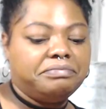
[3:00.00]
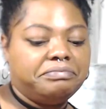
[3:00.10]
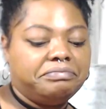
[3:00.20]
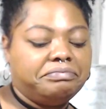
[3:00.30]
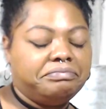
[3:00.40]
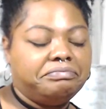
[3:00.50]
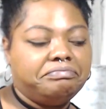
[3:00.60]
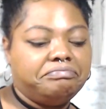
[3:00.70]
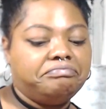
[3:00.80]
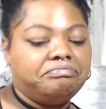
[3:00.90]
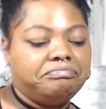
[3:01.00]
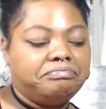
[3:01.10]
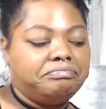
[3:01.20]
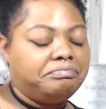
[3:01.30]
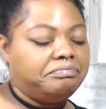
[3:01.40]

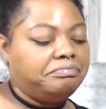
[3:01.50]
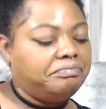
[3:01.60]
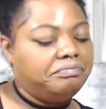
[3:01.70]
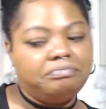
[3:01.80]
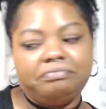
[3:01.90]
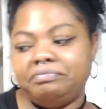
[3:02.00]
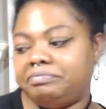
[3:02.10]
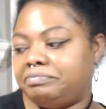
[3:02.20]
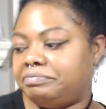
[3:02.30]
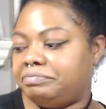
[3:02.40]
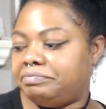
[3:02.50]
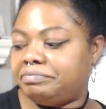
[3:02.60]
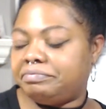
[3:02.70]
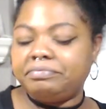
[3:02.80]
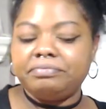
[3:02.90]

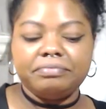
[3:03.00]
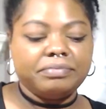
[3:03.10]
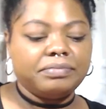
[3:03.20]
Nobody speaks.